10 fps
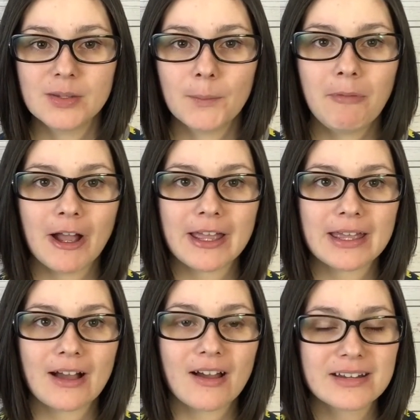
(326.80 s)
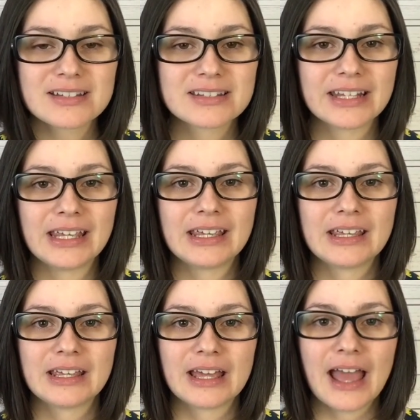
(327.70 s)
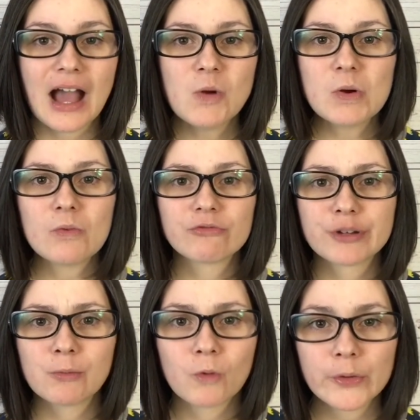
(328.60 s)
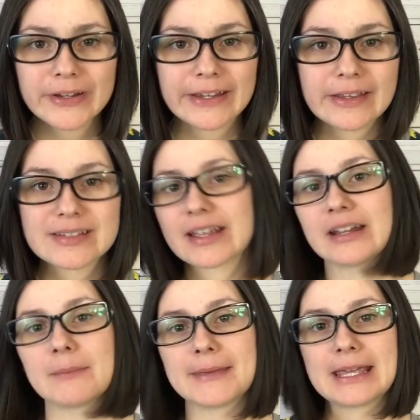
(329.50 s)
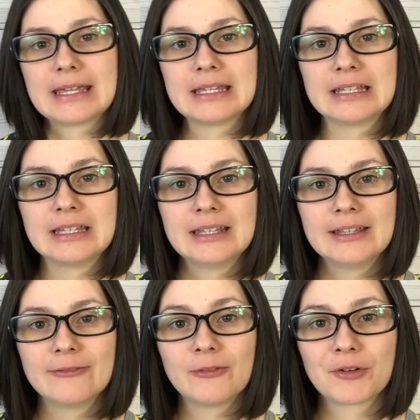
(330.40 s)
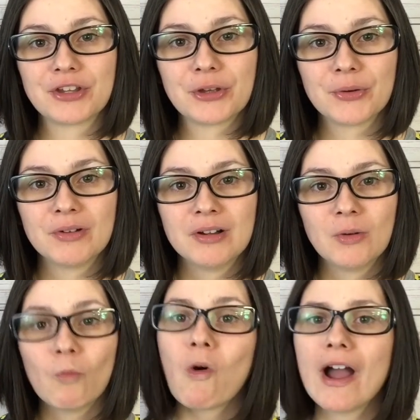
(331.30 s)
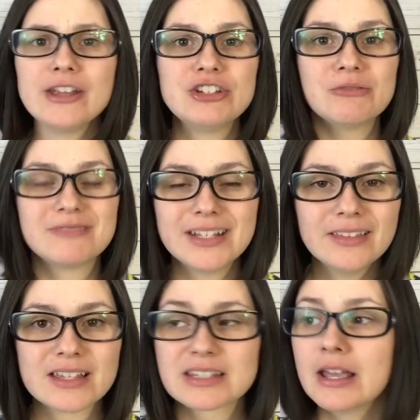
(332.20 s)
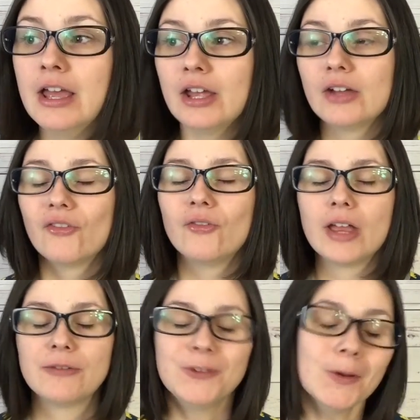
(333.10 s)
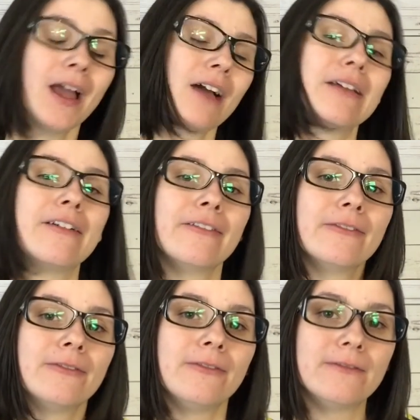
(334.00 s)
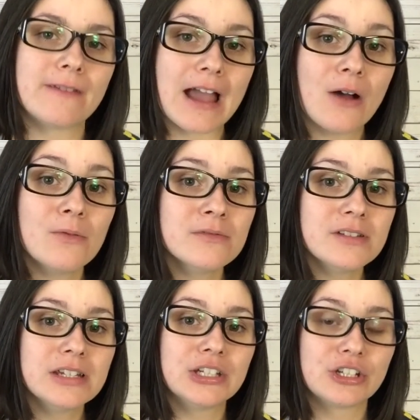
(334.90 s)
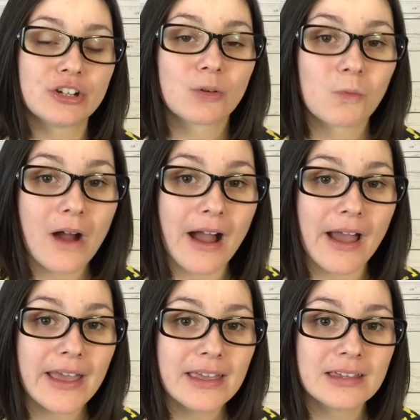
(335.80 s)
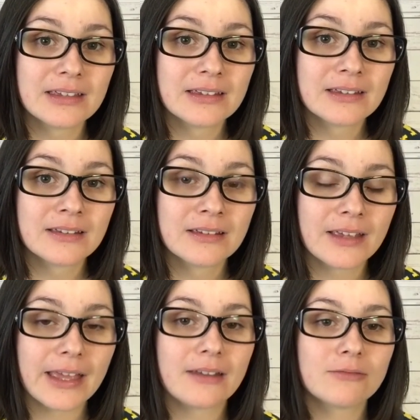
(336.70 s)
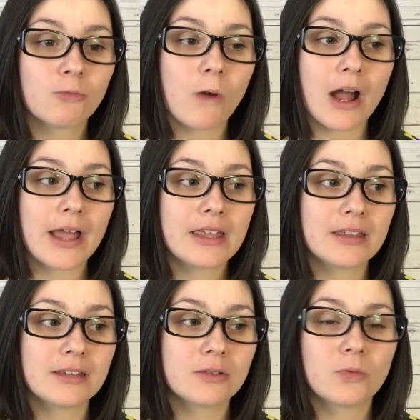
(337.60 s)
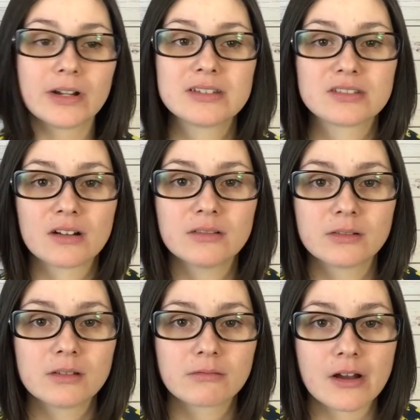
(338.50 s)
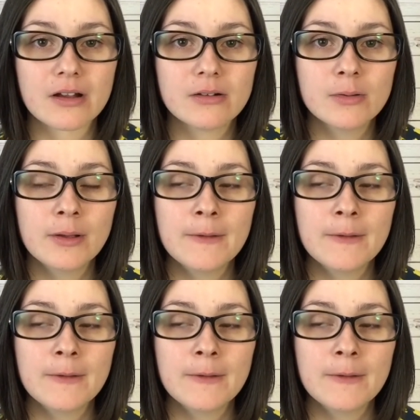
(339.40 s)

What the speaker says: But honestly, how rewarding is it going to be for you? Why do you need this? If you haven't found your why and why you want to start LuLaRoe,